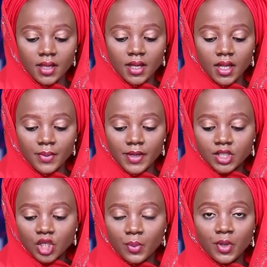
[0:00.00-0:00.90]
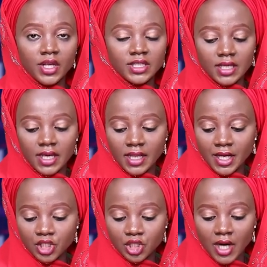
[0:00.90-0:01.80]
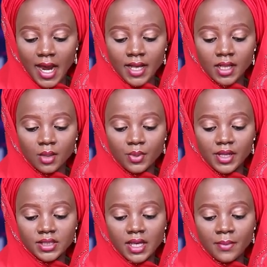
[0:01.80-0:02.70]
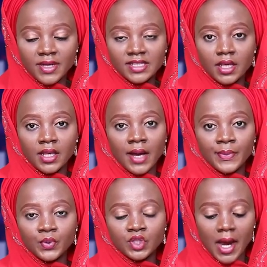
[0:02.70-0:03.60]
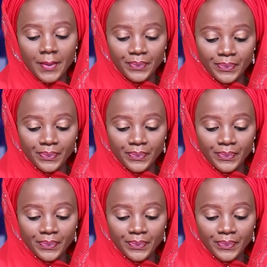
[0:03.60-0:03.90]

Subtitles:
the Lebanese community in Nigeria and Lebanese embassy in Abuja.